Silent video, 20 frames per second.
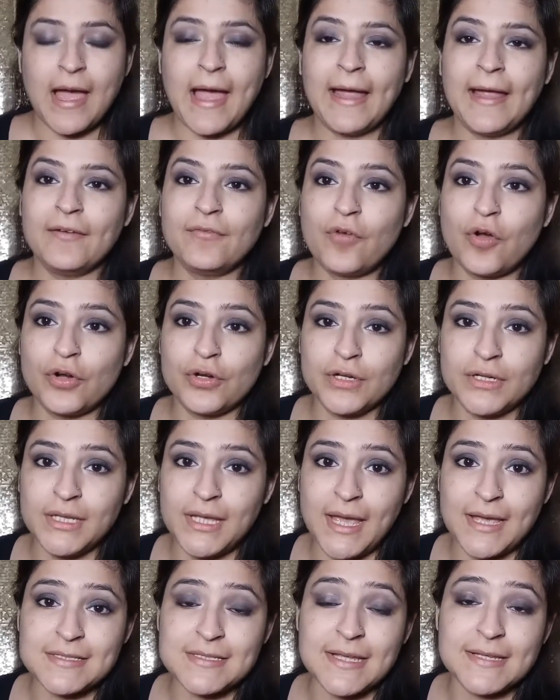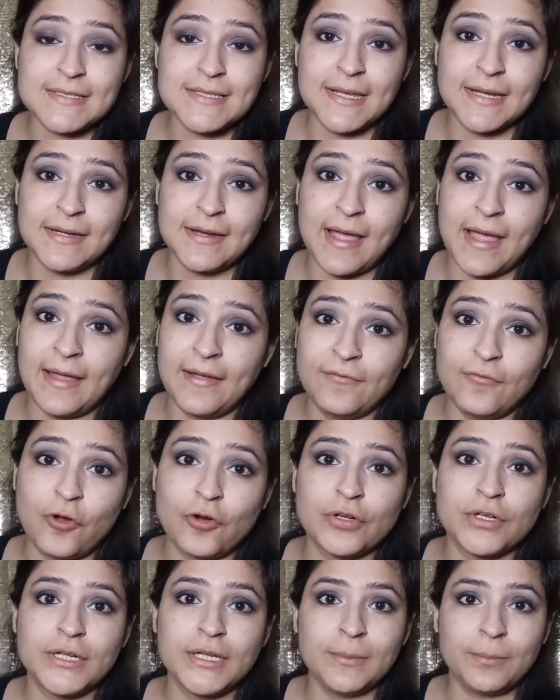I have already, as I said, I have
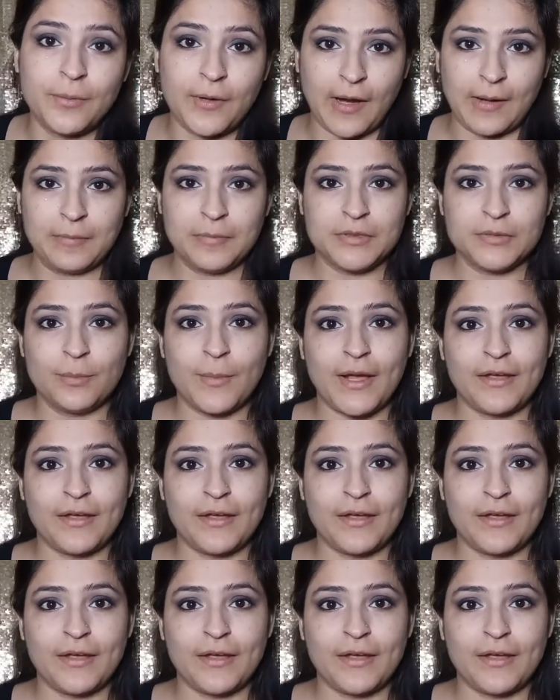already primed